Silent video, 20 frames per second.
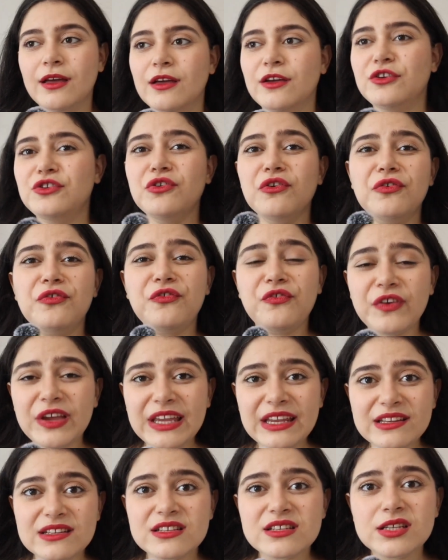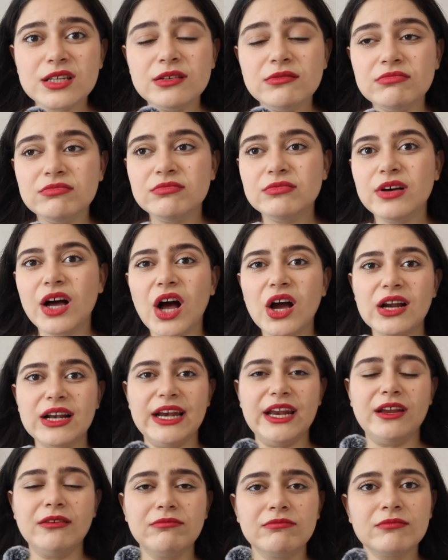Your feet,
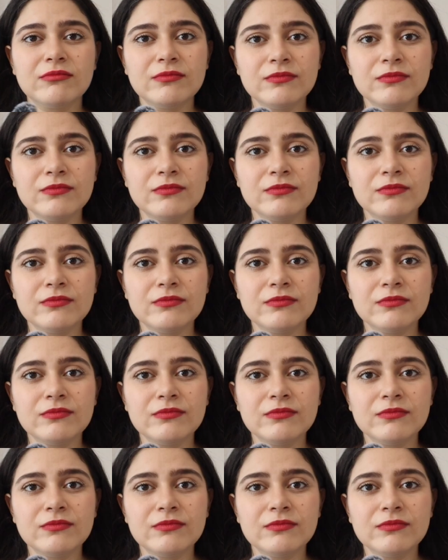ugly.